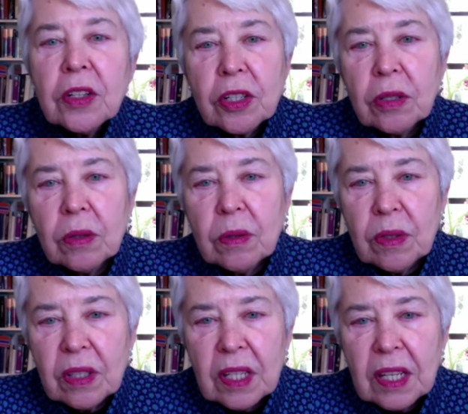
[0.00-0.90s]

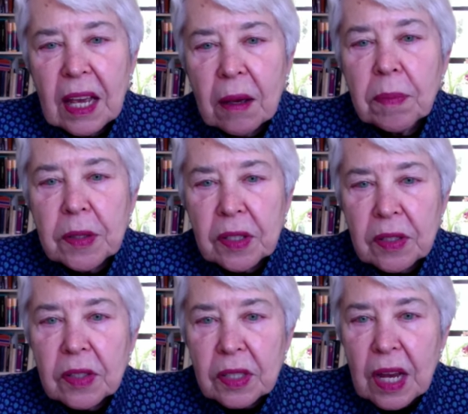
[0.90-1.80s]
to the
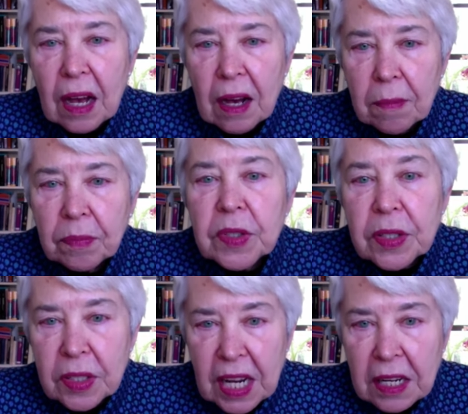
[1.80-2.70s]
campus's um,
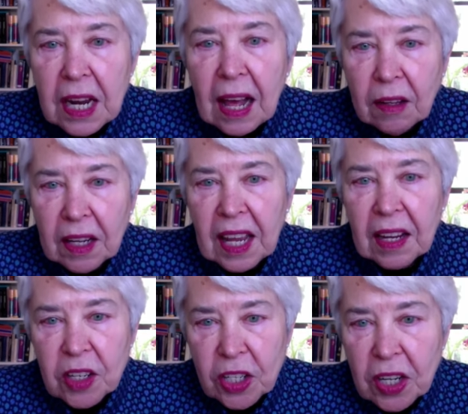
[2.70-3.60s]
state
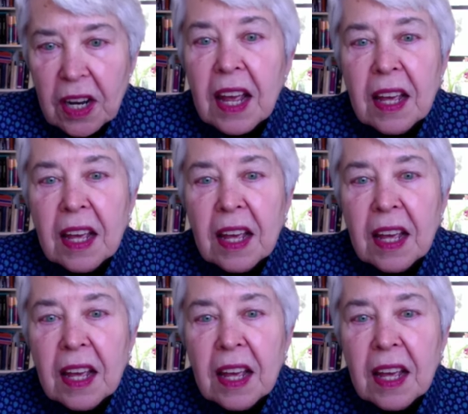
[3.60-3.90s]
allocation.